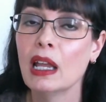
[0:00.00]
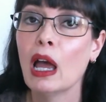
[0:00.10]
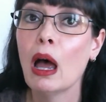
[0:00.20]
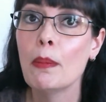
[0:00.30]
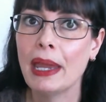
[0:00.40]

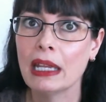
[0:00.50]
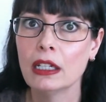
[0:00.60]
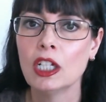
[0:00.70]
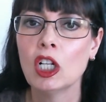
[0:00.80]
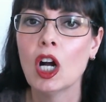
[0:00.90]

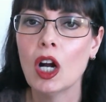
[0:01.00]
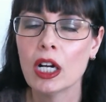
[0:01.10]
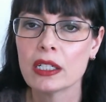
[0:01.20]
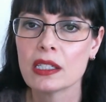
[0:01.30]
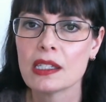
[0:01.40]
abandoned
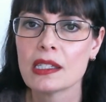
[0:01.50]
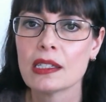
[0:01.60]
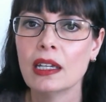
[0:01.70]
carts.